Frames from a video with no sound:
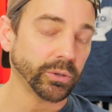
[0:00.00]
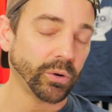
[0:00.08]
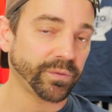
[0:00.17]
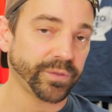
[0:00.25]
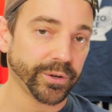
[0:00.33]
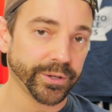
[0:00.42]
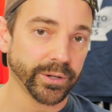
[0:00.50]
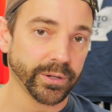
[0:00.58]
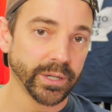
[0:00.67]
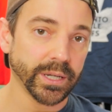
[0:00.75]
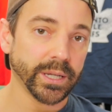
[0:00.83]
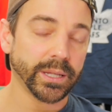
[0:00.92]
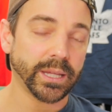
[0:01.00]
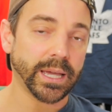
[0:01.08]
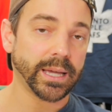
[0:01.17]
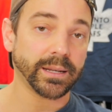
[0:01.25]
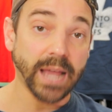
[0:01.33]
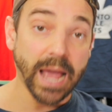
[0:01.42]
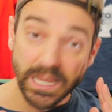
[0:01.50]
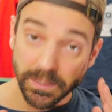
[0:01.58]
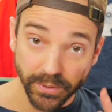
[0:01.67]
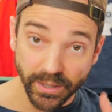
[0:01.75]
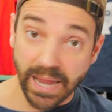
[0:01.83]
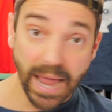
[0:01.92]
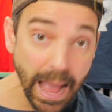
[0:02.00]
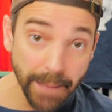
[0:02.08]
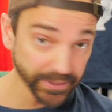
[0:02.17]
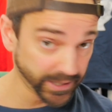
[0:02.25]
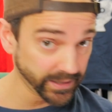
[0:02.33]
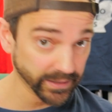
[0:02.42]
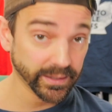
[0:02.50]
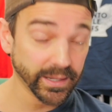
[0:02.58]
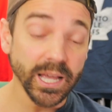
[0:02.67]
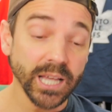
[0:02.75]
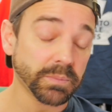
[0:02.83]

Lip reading: no further than Kasperi Kapanen,